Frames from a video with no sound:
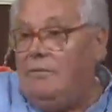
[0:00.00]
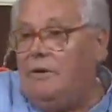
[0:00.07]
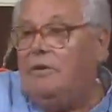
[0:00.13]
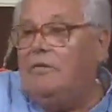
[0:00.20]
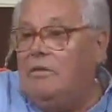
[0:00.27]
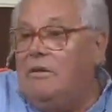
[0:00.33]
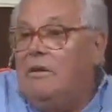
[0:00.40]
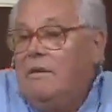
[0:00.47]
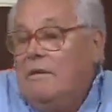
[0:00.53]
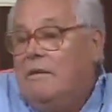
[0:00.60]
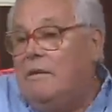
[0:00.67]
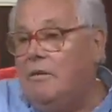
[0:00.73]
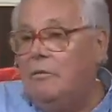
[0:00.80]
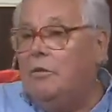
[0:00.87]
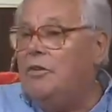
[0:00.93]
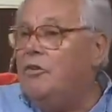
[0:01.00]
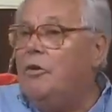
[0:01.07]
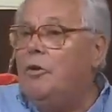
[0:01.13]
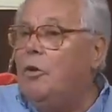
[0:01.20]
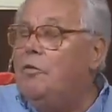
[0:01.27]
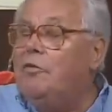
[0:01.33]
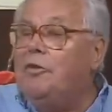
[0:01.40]
but it was
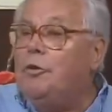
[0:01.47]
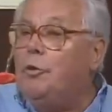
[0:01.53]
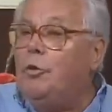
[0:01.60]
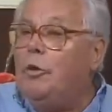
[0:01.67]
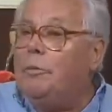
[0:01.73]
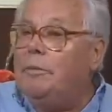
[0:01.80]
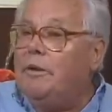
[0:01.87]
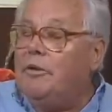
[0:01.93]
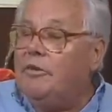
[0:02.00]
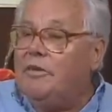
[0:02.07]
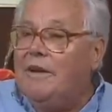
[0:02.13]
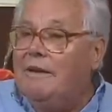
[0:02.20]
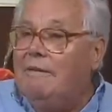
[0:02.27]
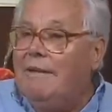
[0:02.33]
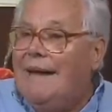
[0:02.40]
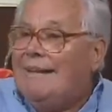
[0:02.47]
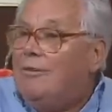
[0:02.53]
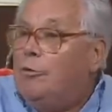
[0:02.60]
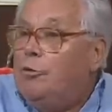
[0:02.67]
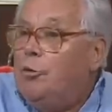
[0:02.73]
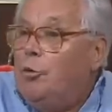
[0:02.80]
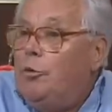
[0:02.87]
all over Europe because they had
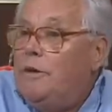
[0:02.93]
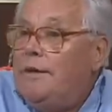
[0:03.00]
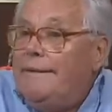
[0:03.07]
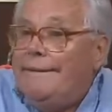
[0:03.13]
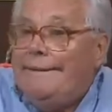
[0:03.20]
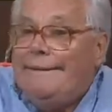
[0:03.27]
to do it,